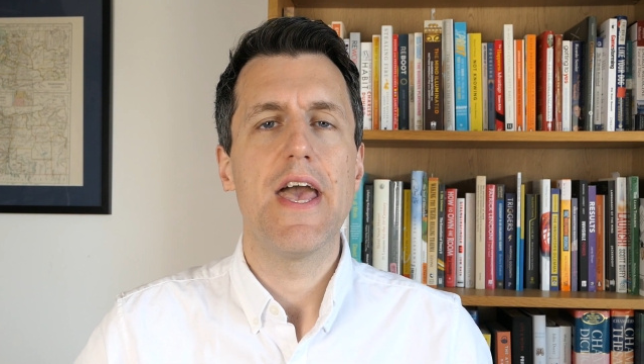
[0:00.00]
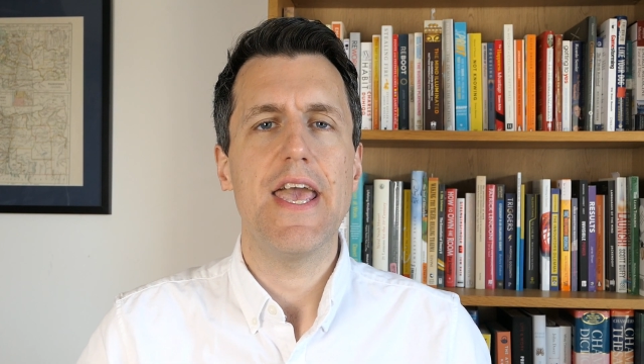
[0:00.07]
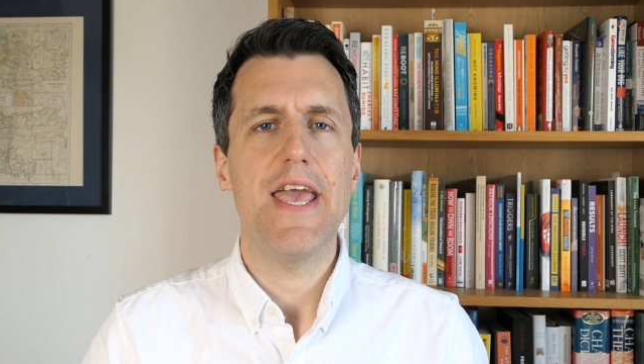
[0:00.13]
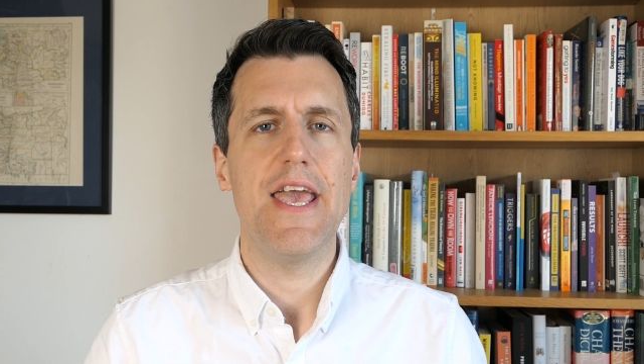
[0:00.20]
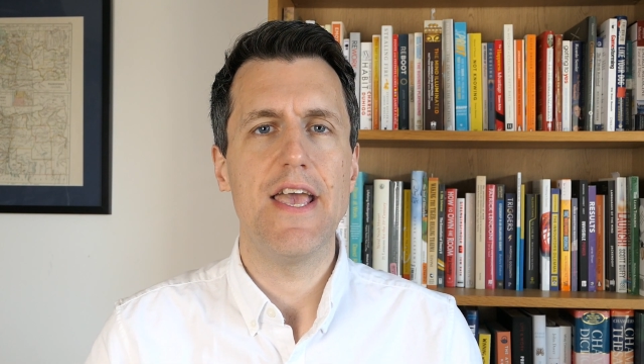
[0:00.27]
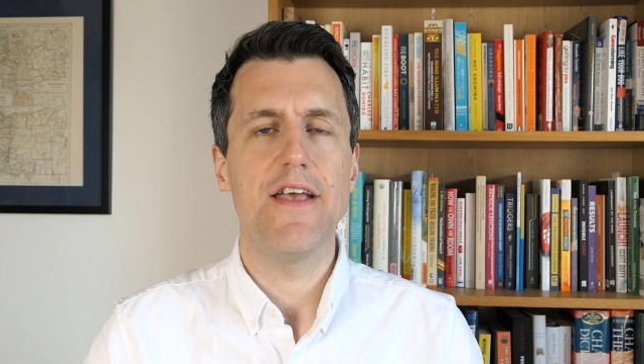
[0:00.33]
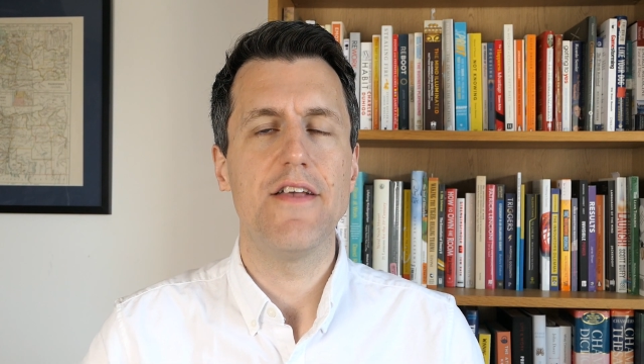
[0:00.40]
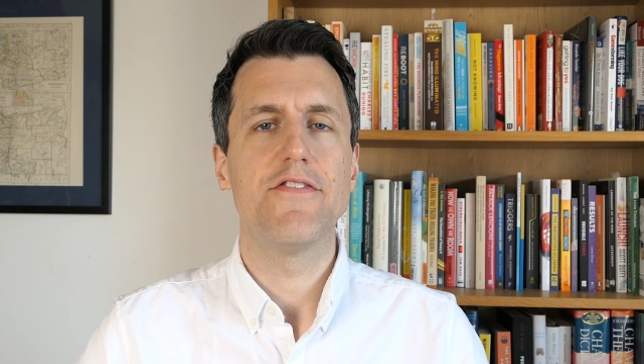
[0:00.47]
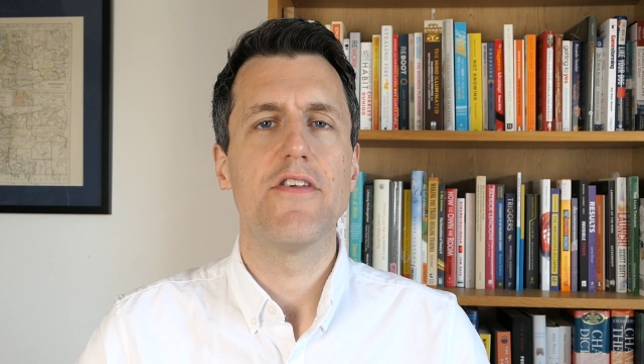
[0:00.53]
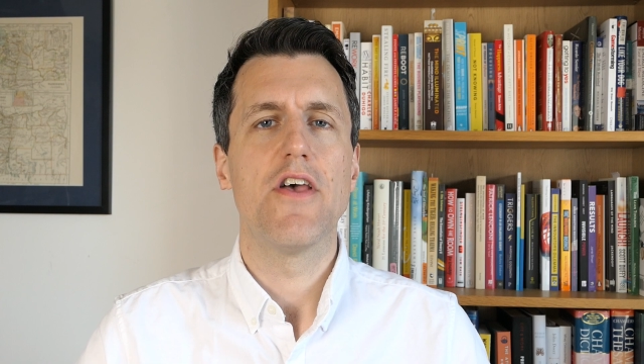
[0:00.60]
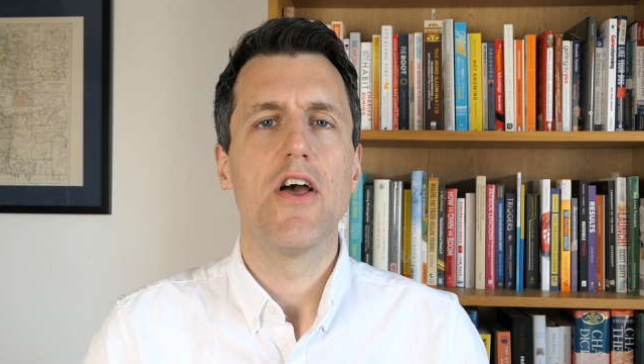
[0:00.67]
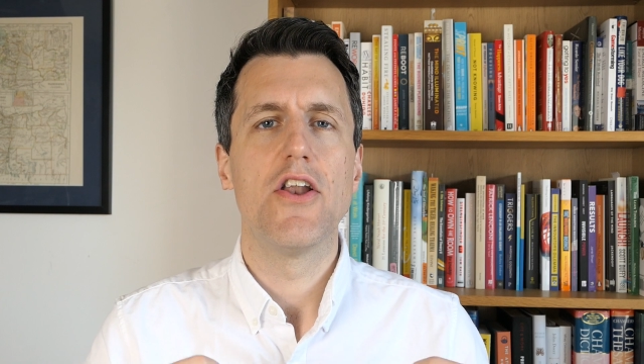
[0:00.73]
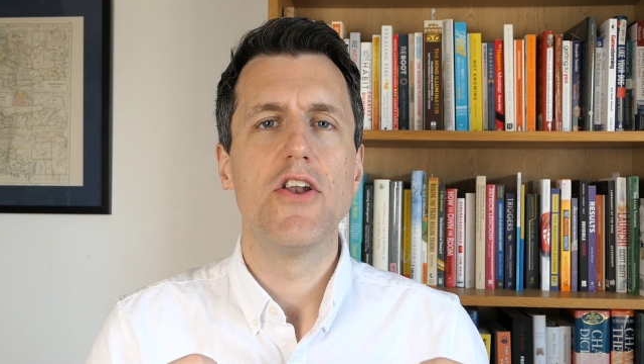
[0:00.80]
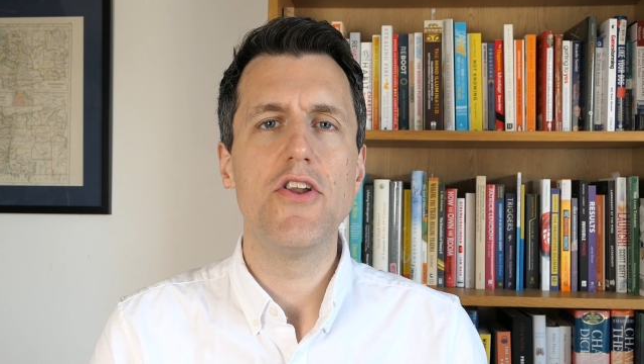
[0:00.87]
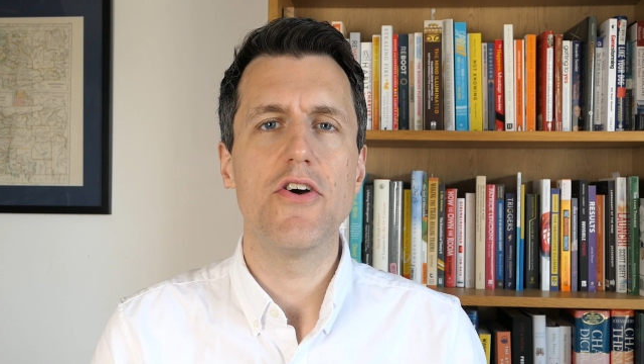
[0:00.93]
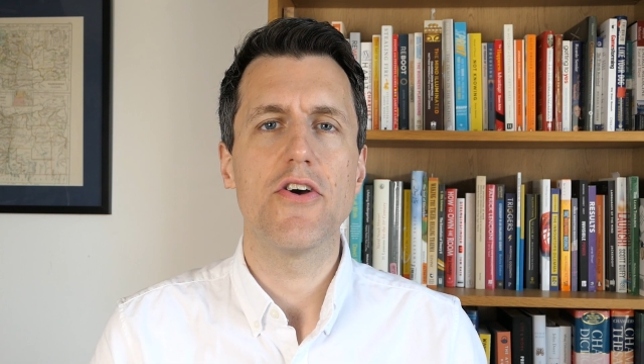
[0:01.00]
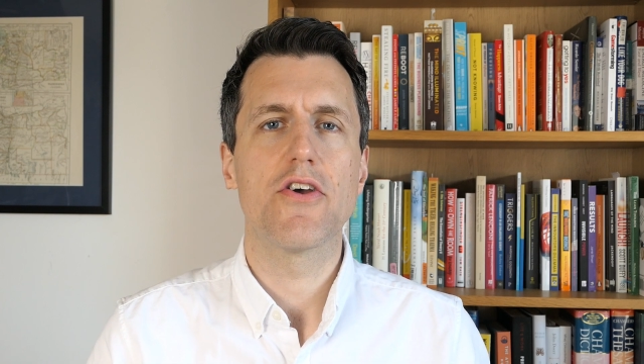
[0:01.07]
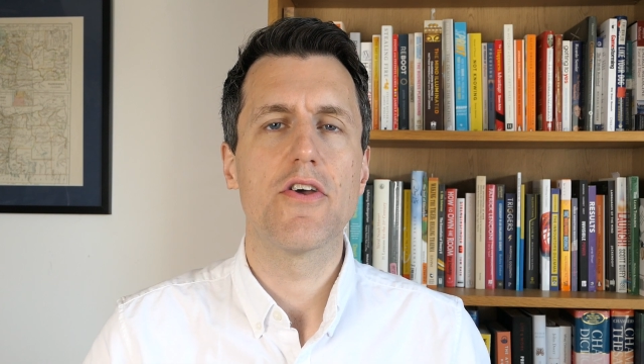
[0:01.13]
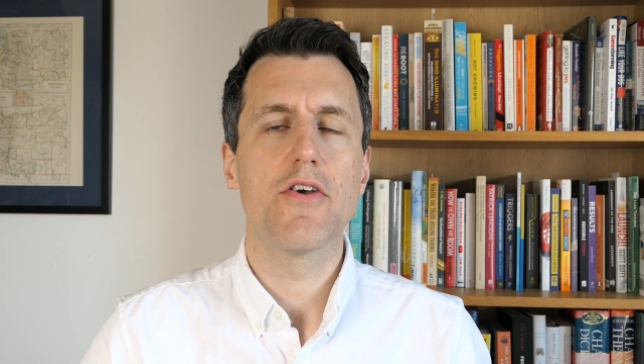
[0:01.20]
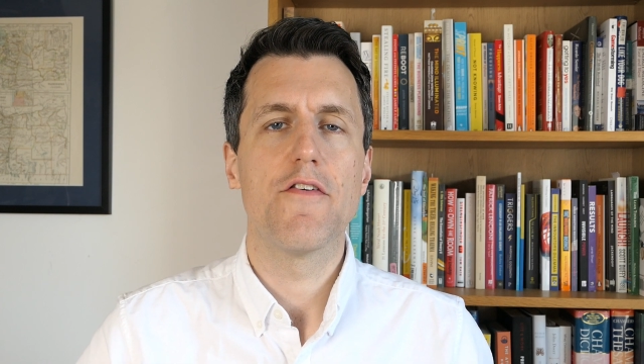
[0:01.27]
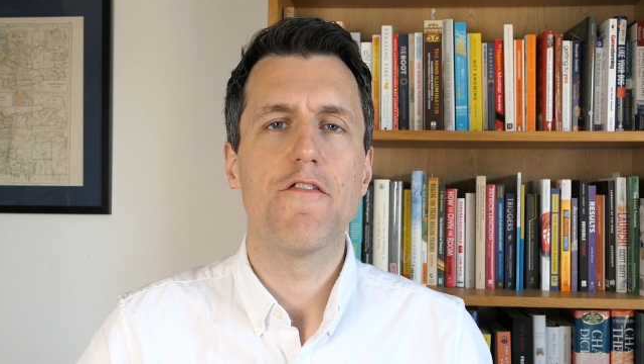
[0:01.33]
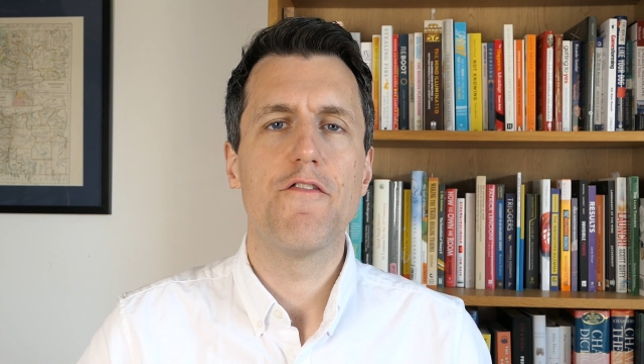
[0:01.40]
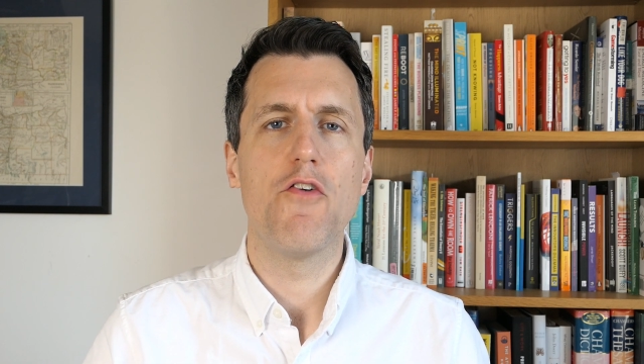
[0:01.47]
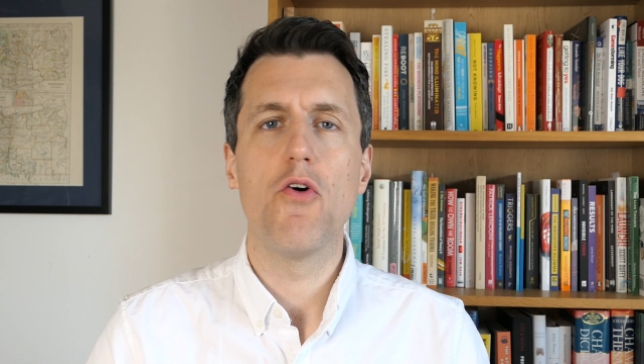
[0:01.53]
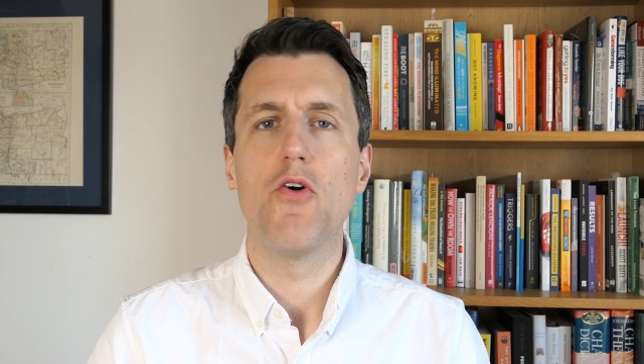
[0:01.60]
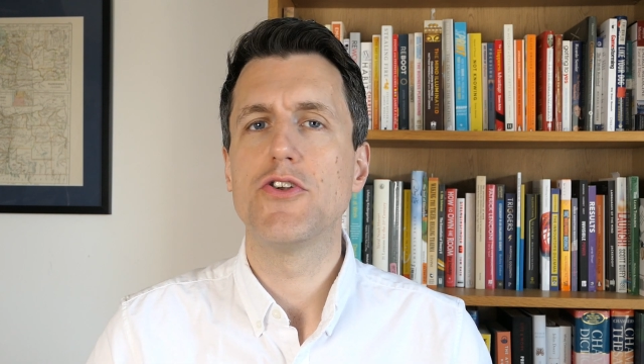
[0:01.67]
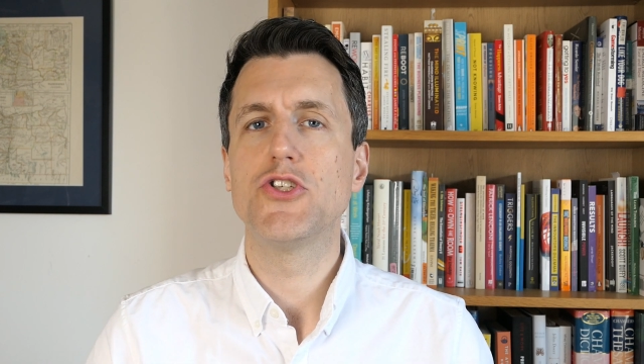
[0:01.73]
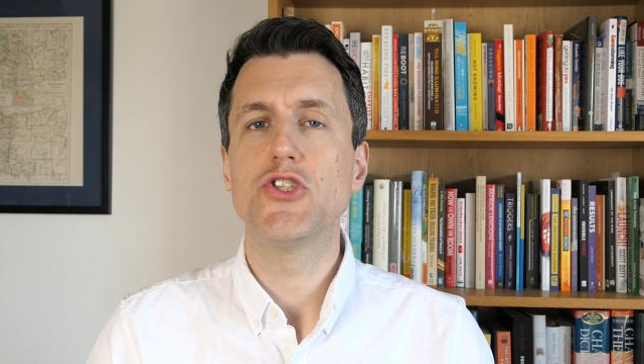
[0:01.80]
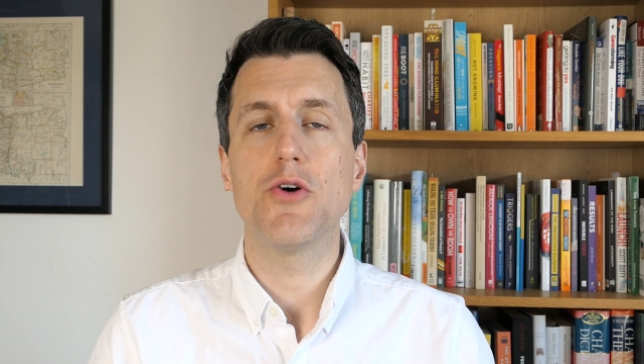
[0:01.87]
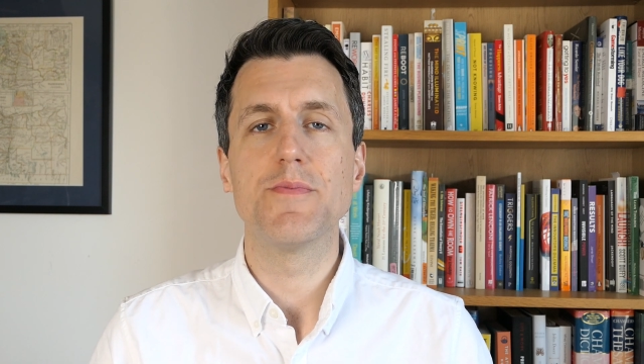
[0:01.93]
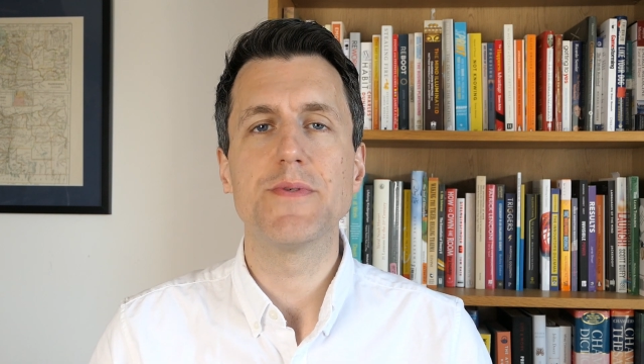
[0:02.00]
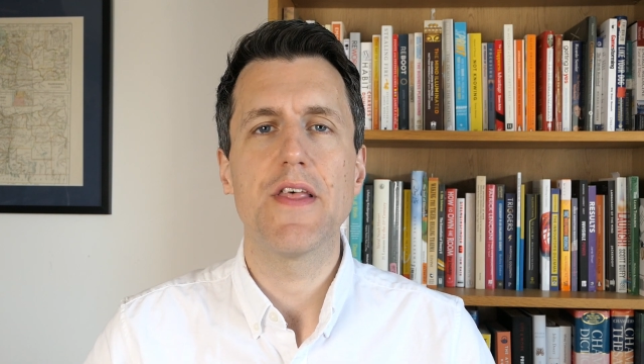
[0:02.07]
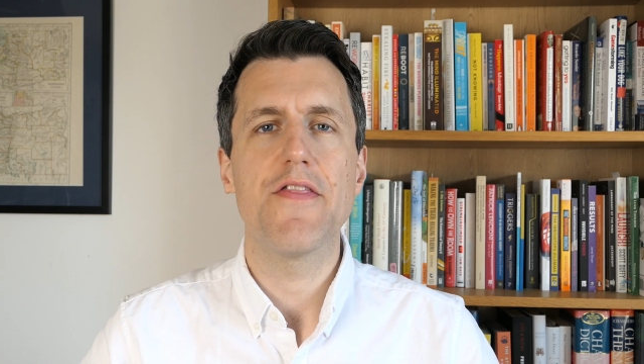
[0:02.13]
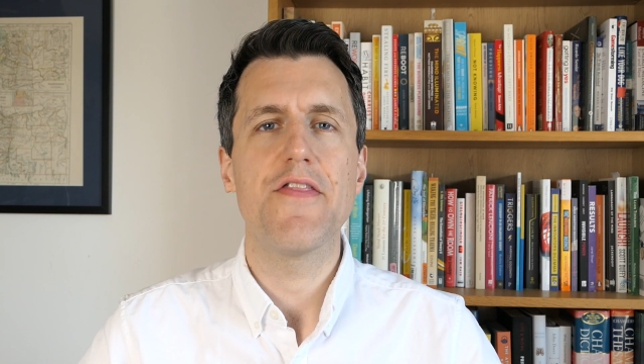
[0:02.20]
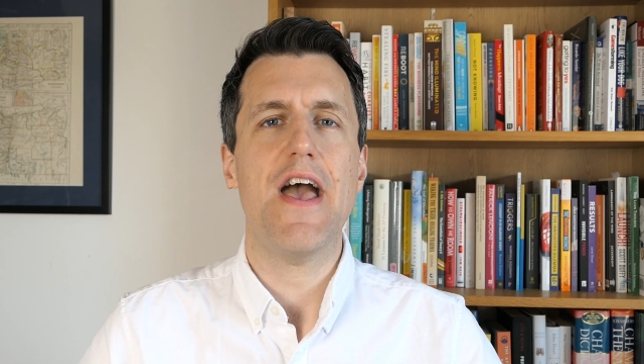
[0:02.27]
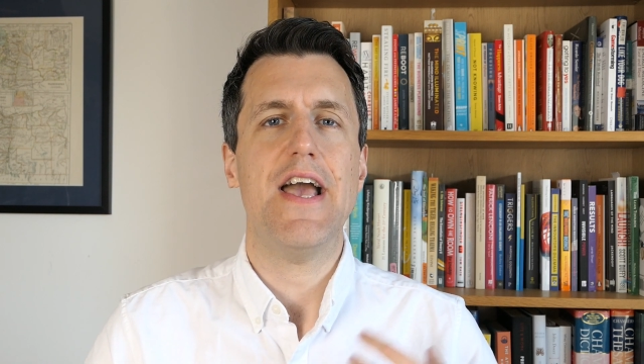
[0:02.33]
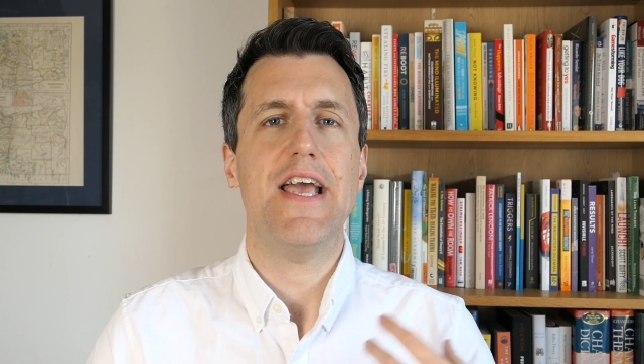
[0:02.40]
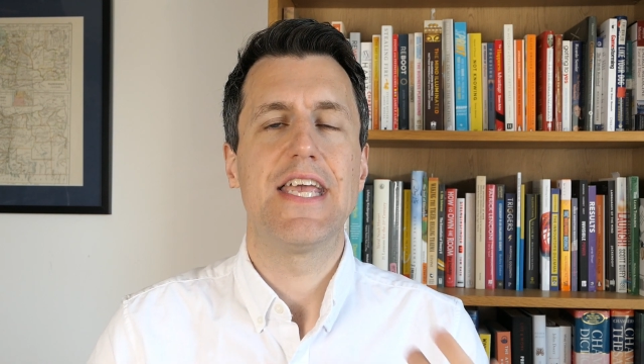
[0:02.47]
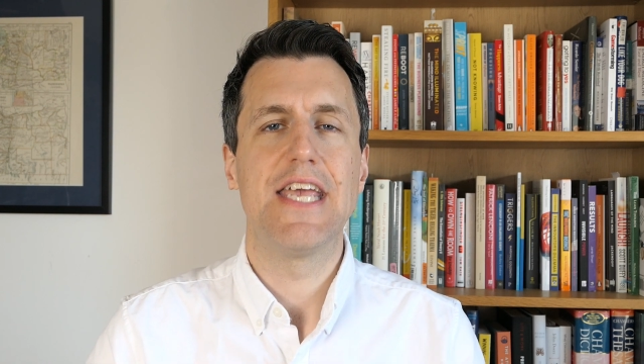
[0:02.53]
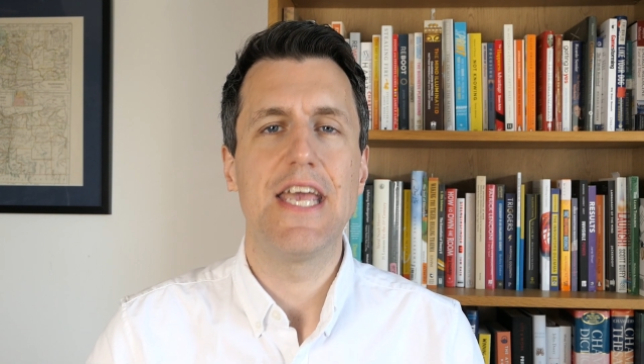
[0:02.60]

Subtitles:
is look for jobs that